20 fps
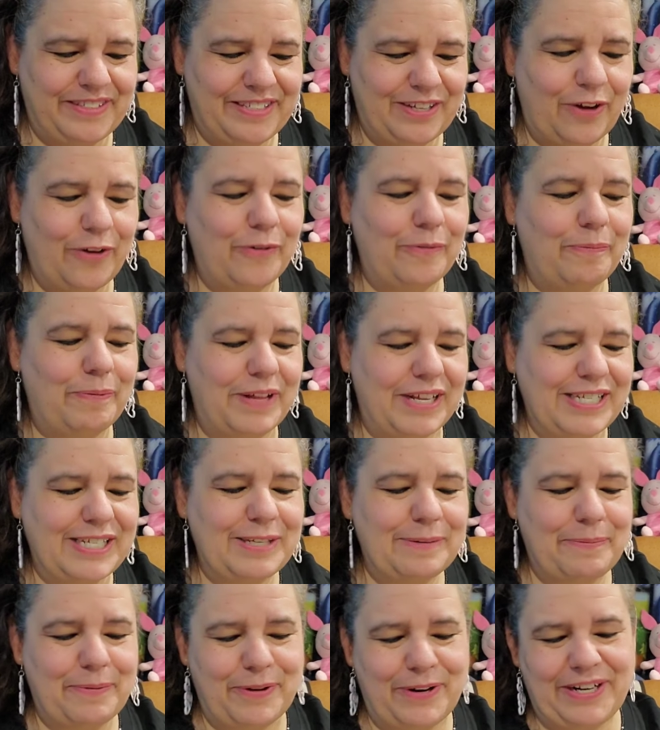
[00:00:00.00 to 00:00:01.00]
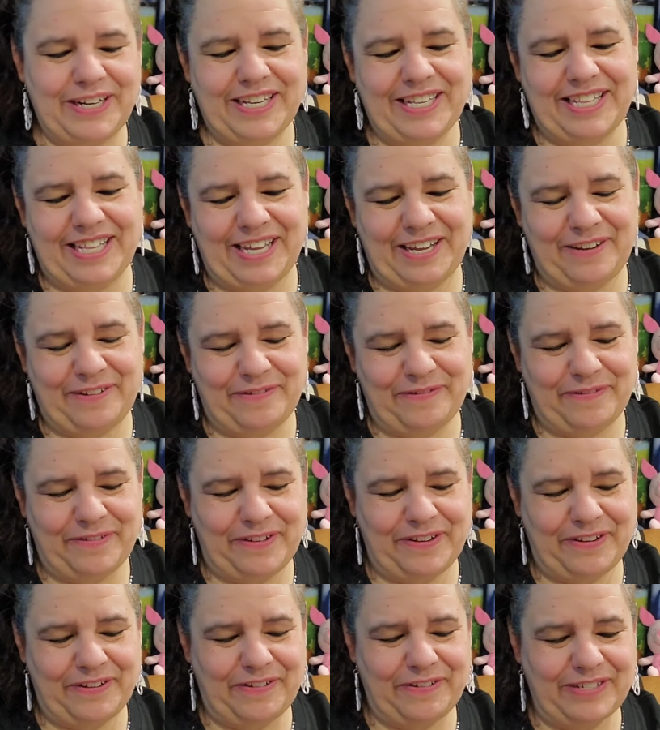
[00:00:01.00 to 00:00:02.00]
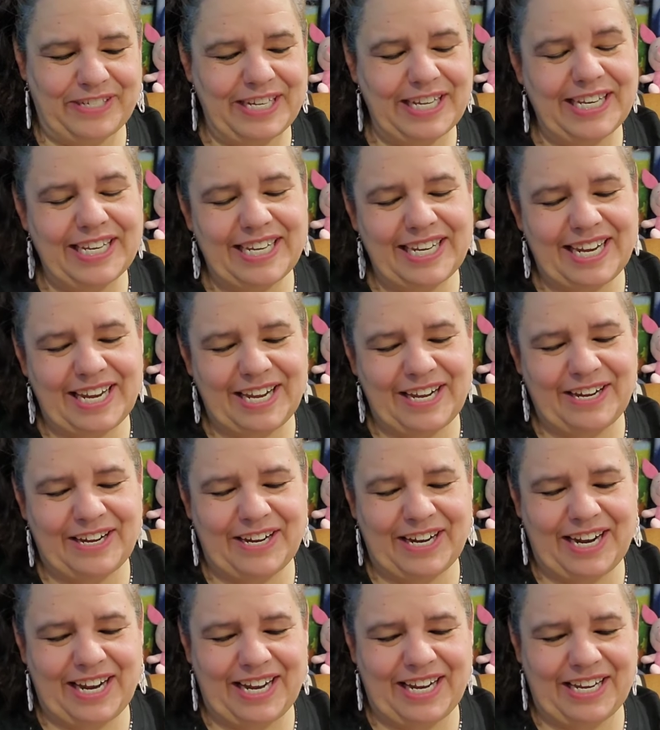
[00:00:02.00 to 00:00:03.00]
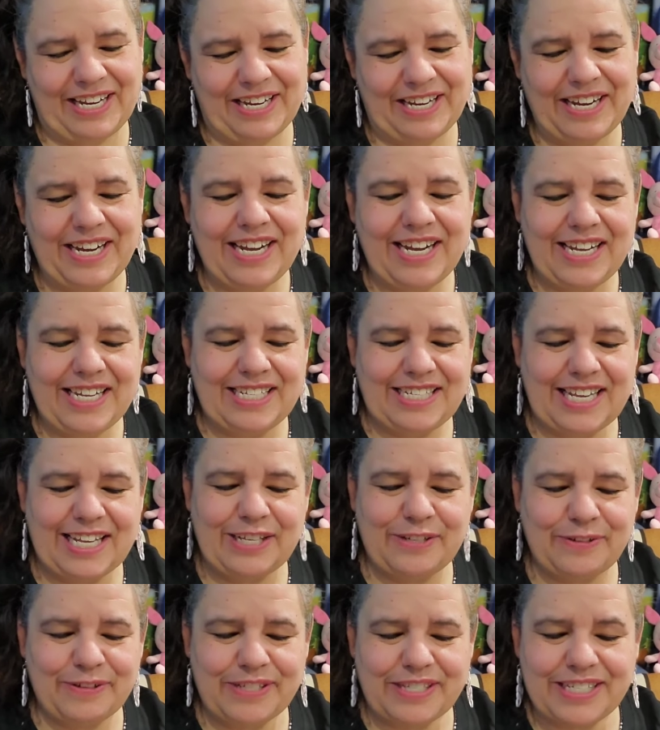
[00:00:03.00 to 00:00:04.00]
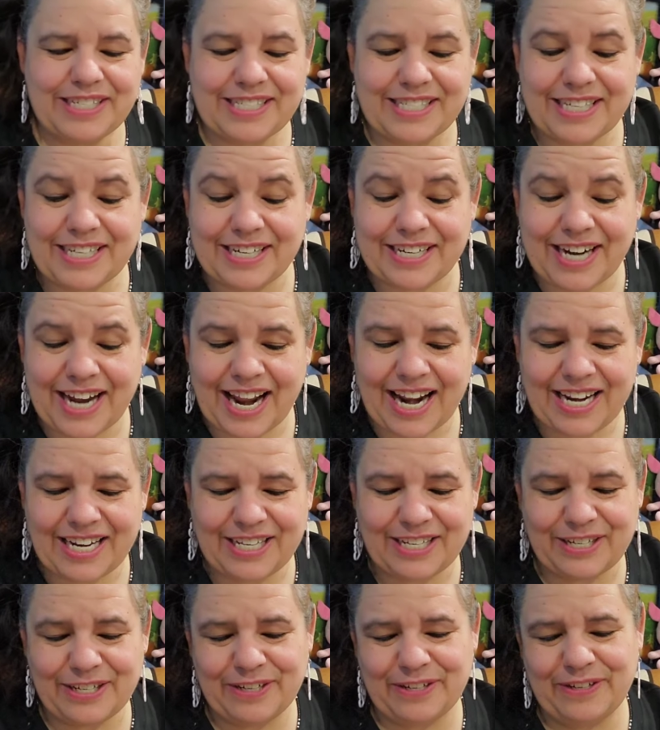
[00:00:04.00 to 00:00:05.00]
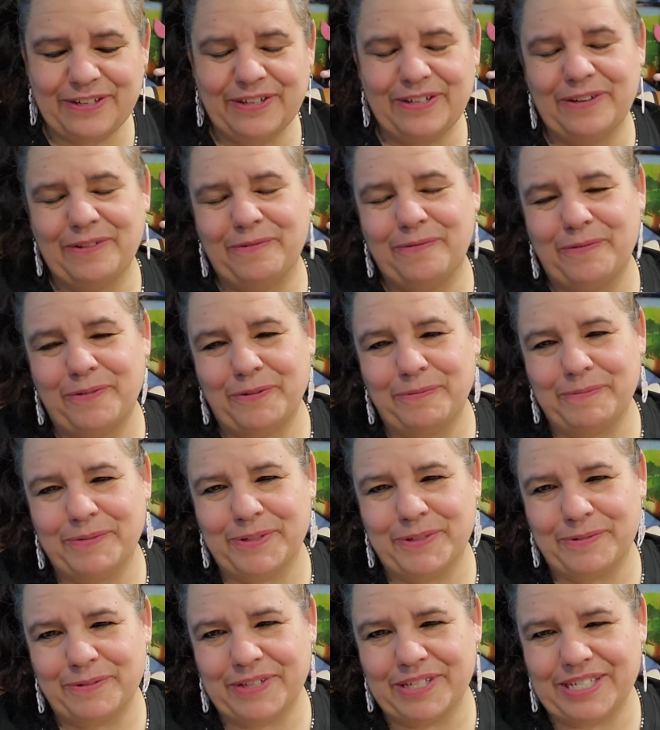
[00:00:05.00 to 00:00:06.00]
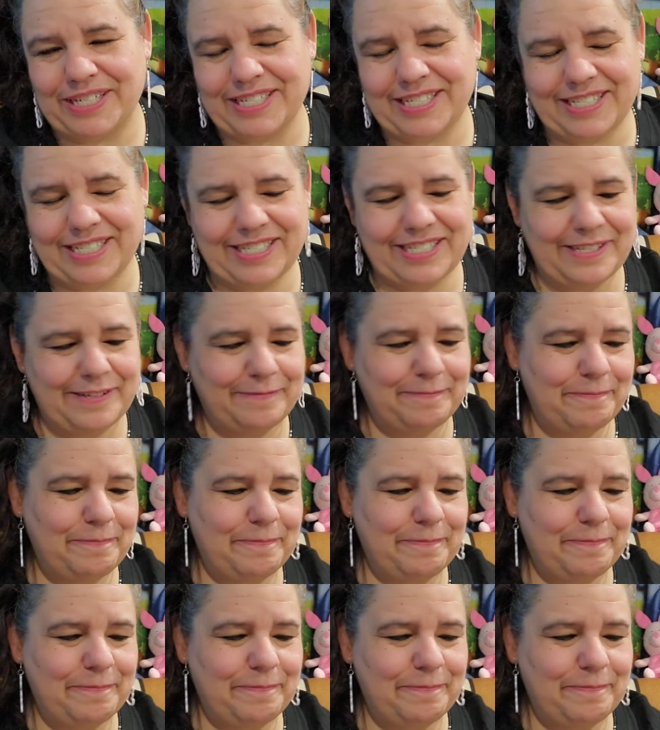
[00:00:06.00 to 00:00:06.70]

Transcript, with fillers: Oh, plus support in life. Cindy and Greg. Says with sincere gratitude and warmest wishes.